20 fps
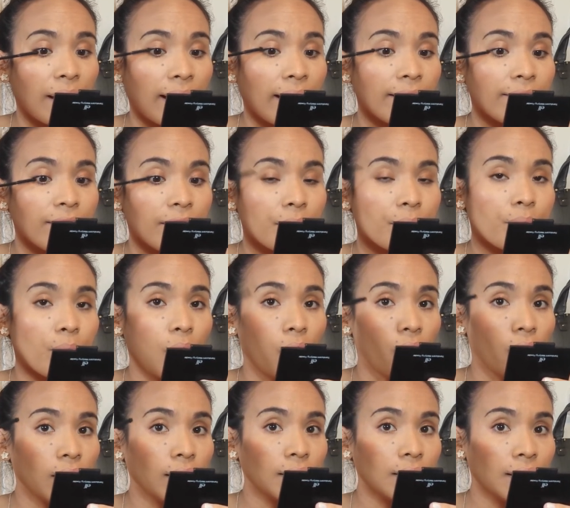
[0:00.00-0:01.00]
bad the
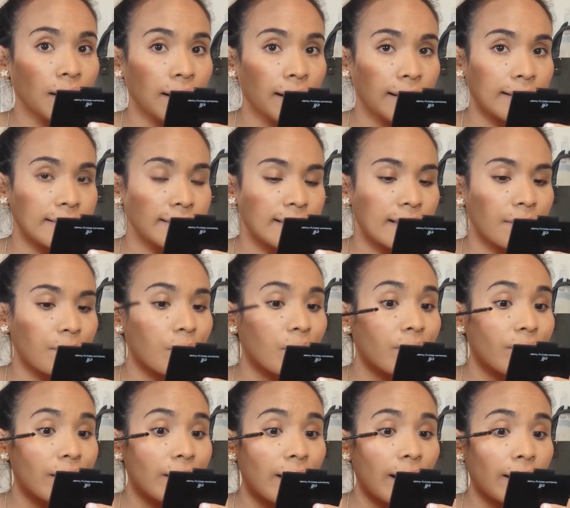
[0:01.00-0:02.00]
ball tip
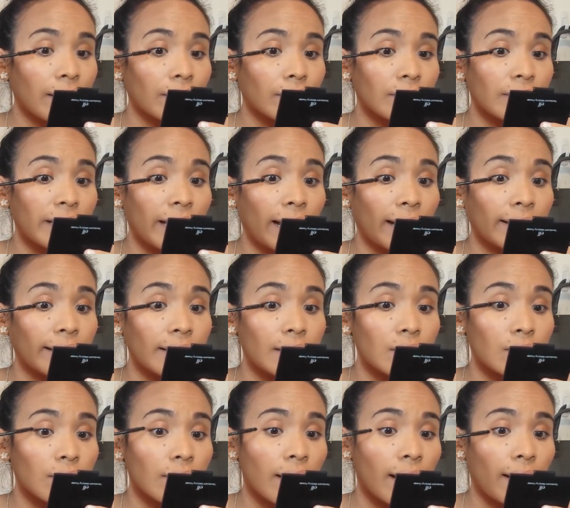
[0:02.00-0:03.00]
of it I could get
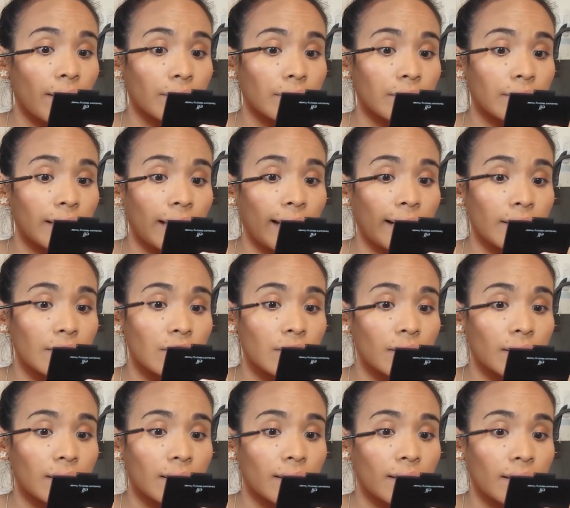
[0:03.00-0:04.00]
into the outer lash